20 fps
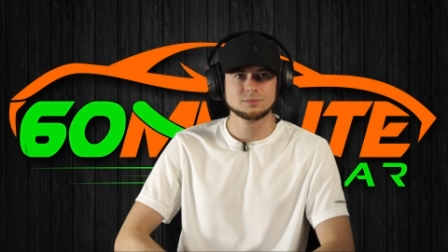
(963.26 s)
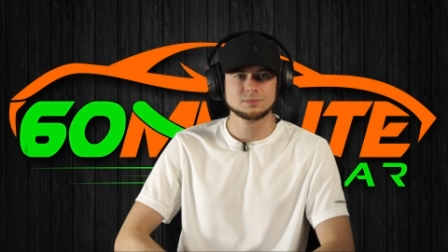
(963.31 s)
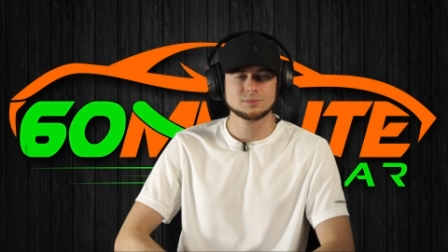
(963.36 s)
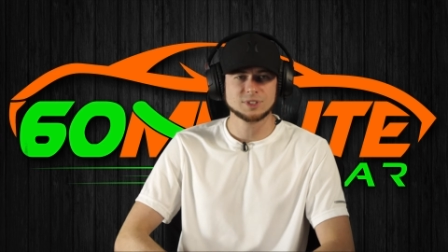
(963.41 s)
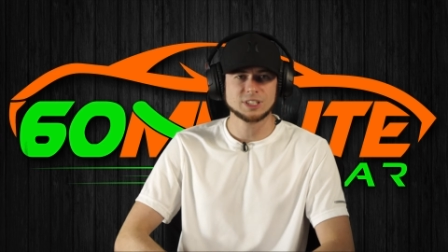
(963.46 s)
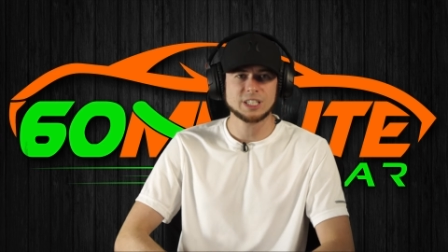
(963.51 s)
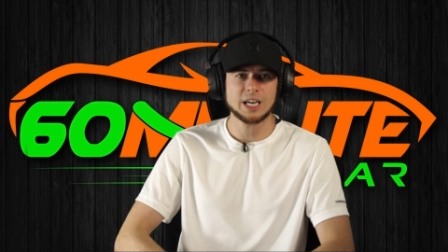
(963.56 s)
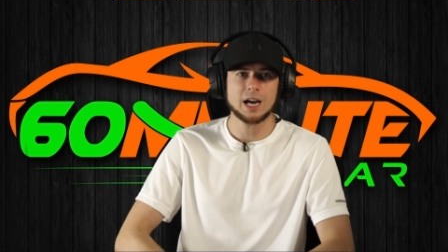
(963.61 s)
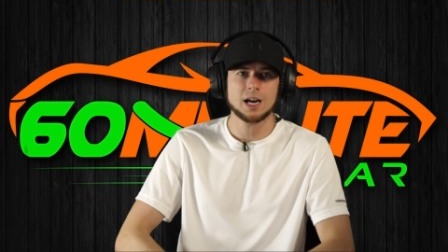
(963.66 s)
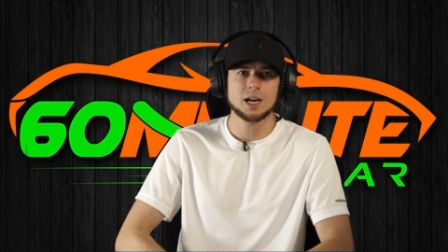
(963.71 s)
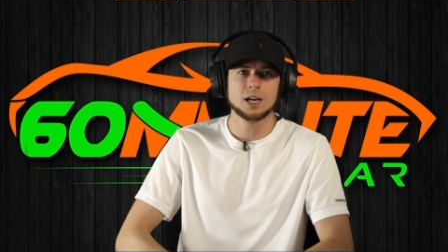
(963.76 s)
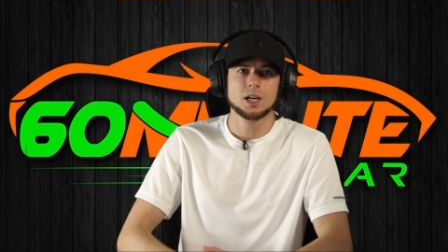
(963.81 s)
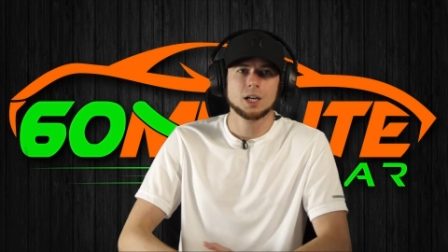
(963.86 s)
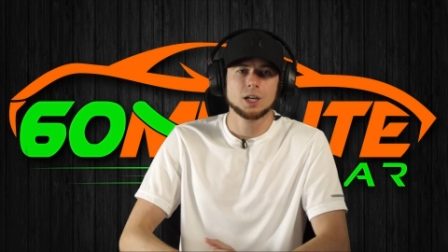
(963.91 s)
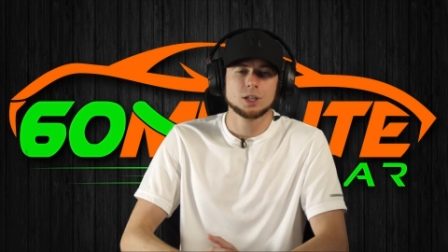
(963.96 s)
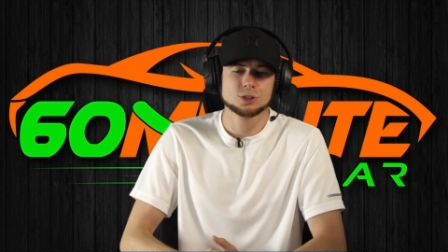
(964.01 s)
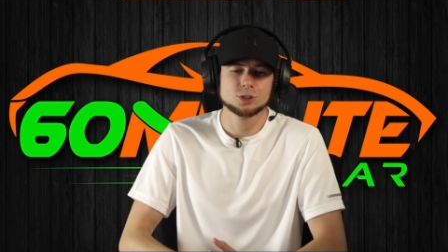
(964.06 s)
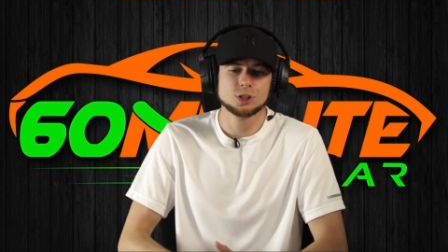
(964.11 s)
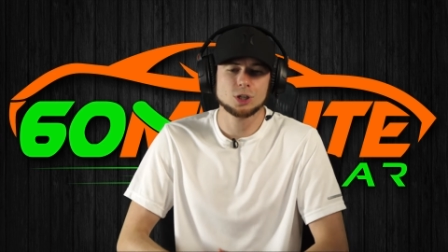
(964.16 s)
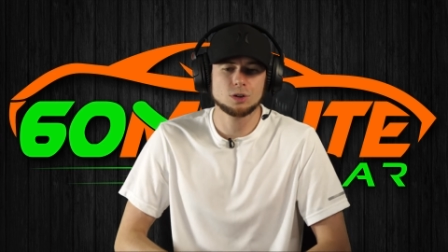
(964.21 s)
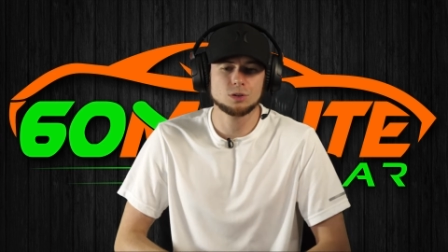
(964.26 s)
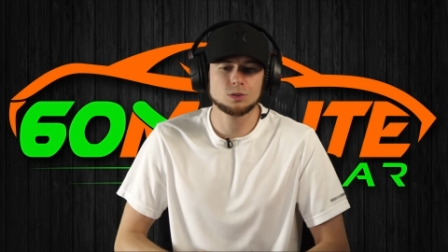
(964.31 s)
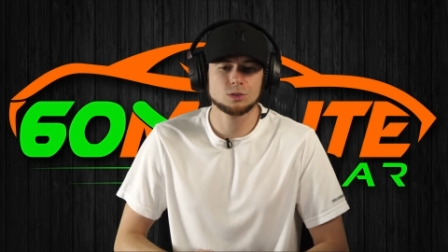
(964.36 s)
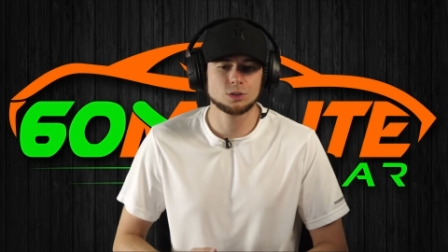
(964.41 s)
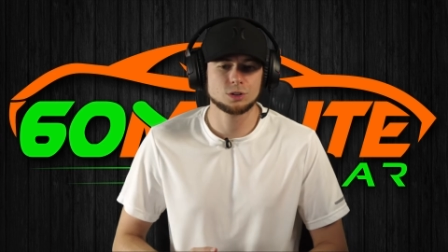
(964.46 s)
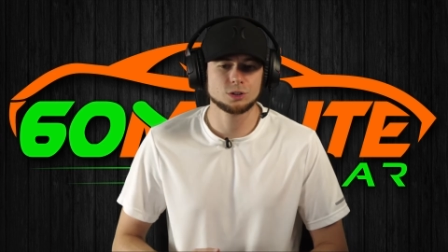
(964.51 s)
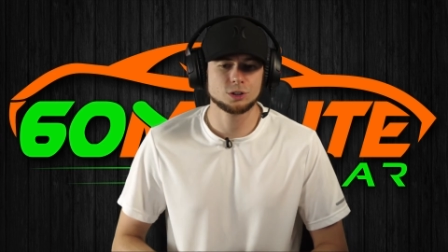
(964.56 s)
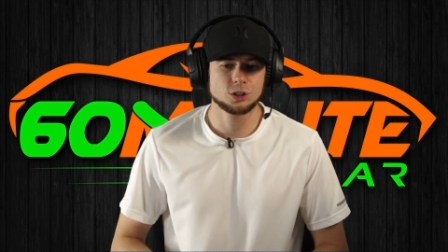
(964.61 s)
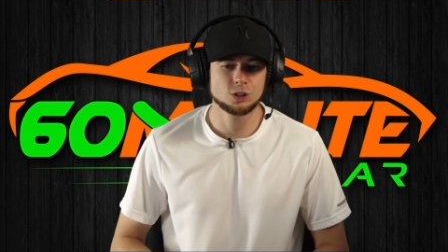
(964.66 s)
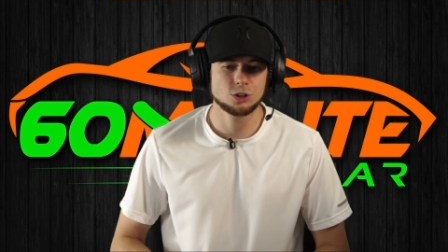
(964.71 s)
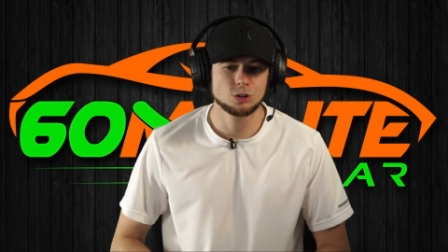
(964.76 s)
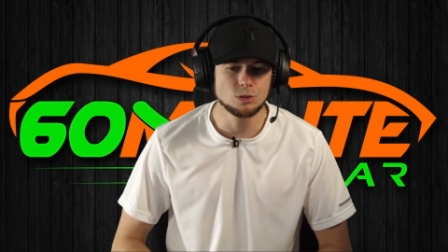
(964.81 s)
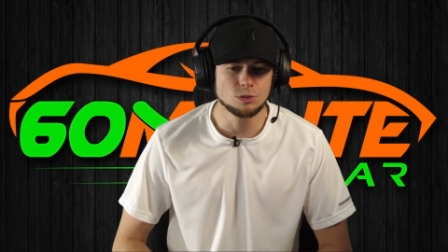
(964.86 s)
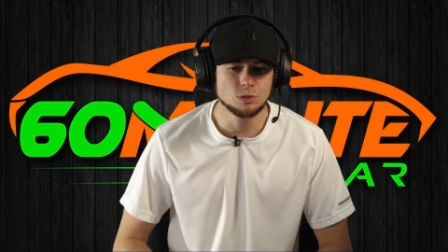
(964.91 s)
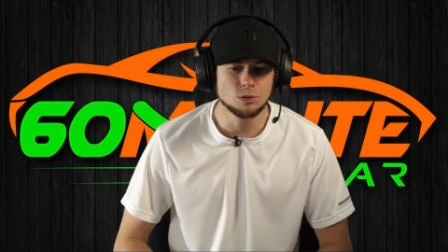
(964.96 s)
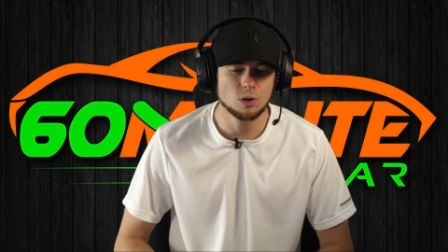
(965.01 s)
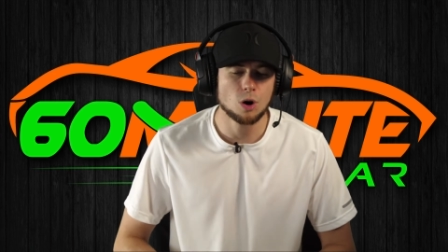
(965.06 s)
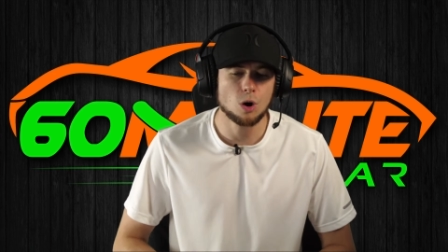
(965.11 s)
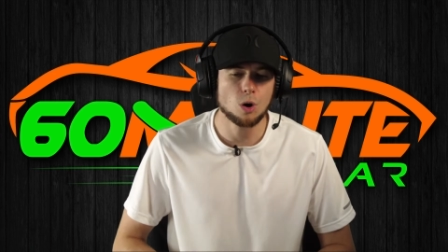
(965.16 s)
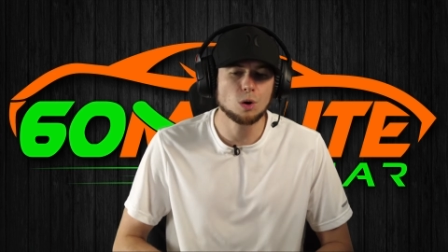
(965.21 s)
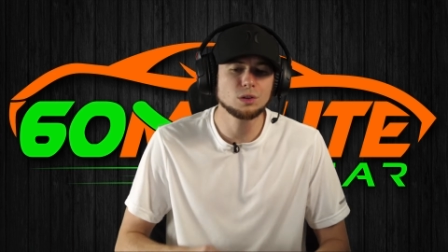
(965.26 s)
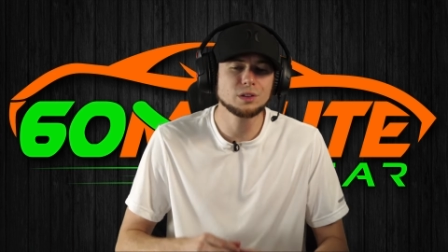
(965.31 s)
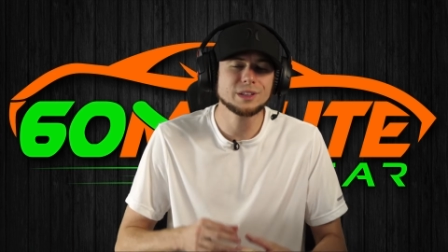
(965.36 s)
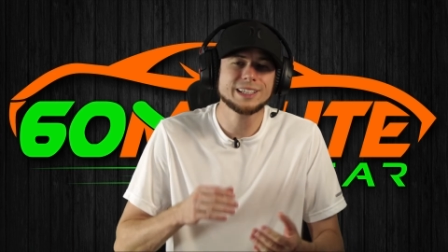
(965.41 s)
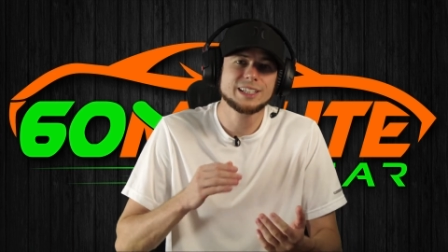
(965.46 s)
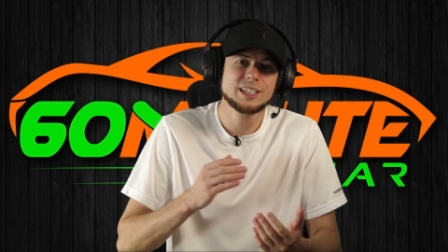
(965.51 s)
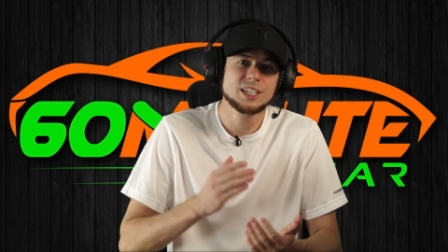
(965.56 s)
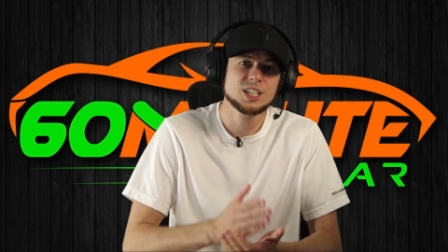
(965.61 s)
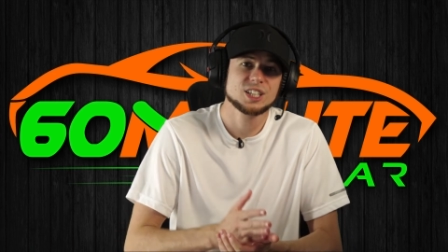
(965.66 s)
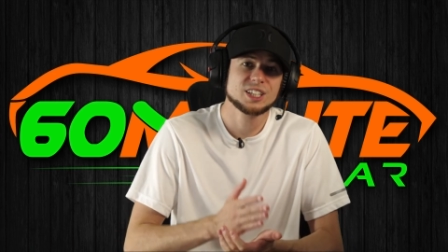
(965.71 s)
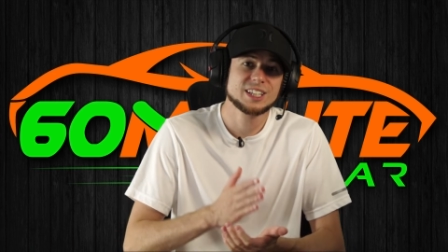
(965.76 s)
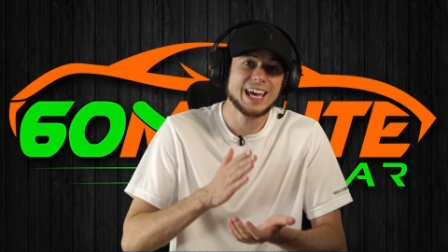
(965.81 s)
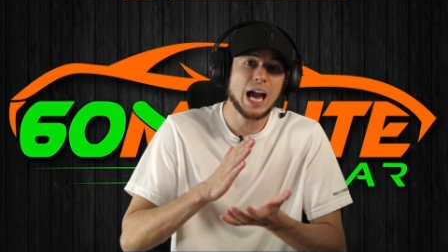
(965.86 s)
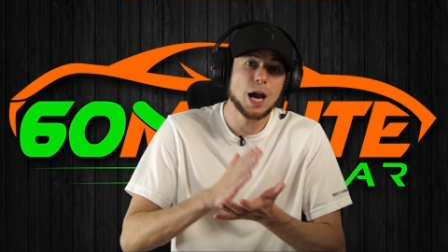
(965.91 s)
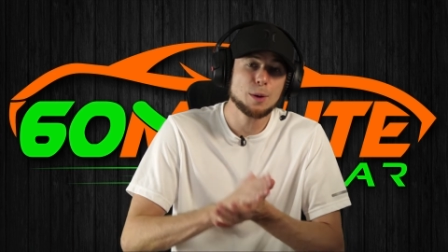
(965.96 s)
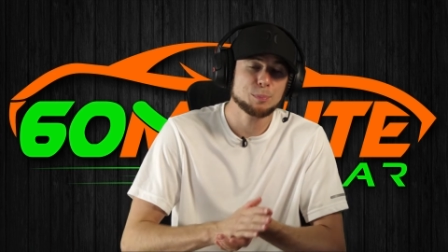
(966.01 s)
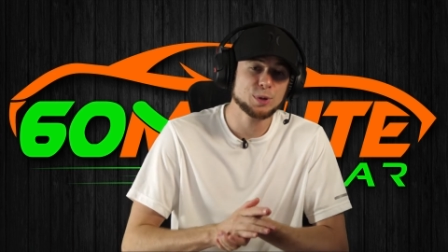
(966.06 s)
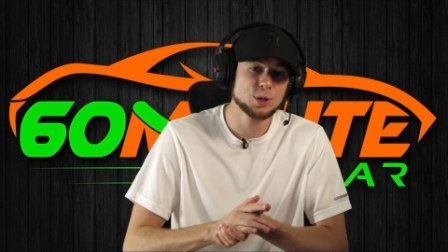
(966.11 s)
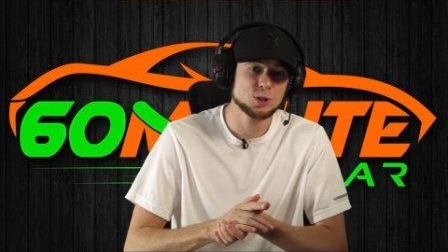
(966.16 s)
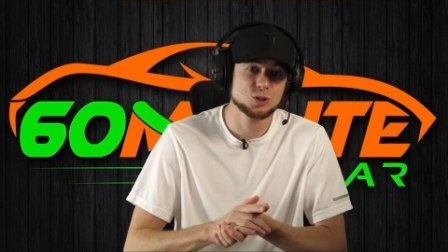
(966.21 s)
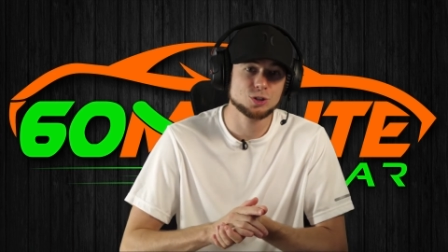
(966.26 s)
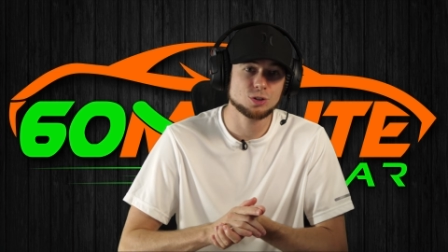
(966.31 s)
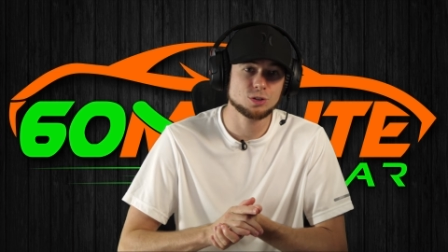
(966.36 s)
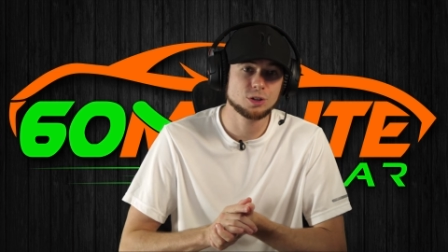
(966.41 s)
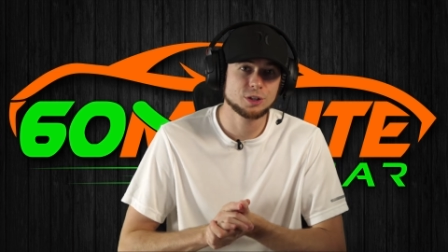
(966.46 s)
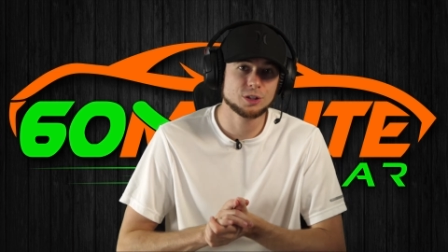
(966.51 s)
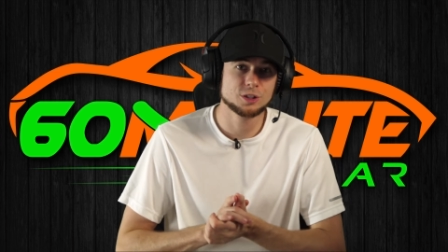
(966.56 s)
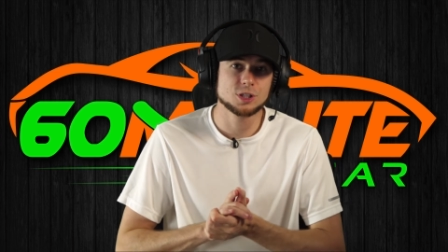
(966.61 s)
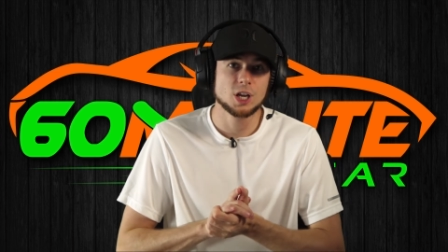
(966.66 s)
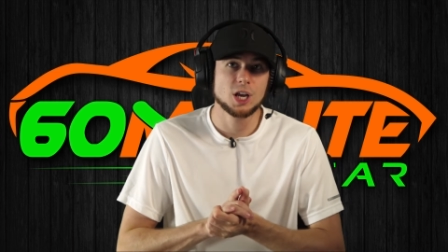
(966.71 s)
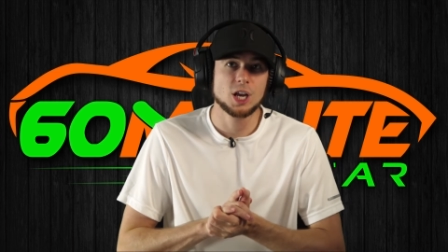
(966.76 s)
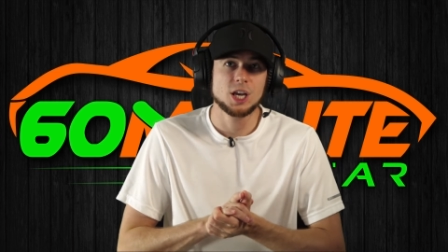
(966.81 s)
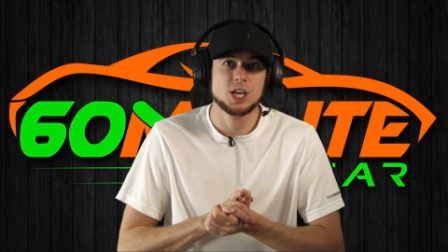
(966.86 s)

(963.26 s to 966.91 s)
Yeah. So you only need gap insurance